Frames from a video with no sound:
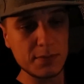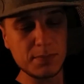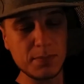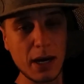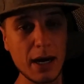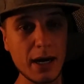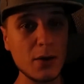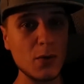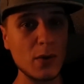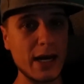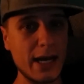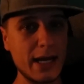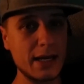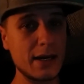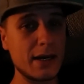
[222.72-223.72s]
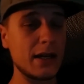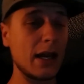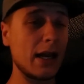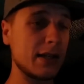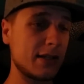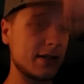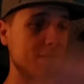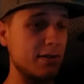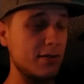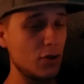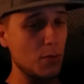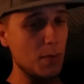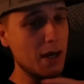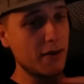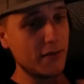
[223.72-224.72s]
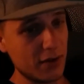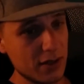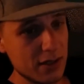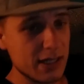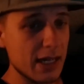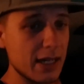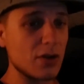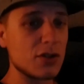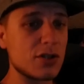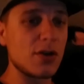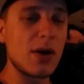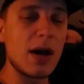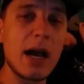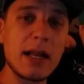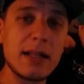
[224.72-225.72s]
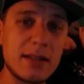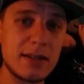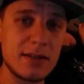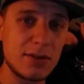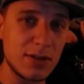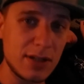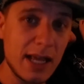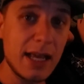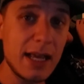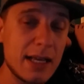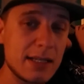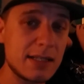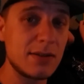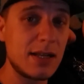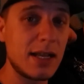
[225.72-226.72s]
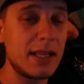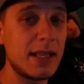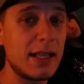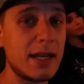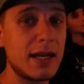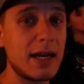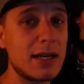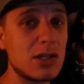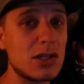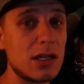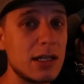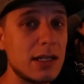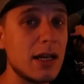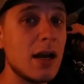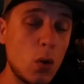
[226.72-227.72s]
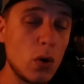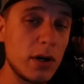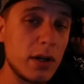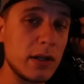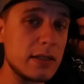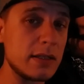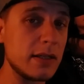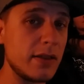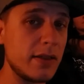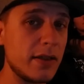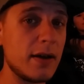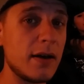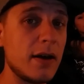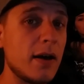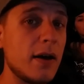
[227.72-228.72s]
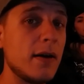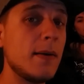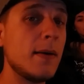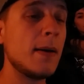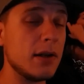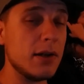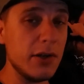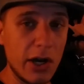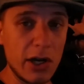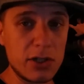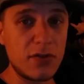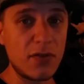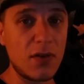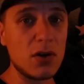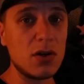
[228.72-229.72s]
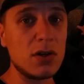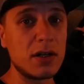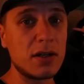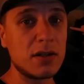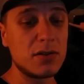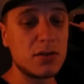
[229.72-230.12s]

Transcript: by the way, as you might have understood also, I today is the day that I actually recorded the Dutch vlog,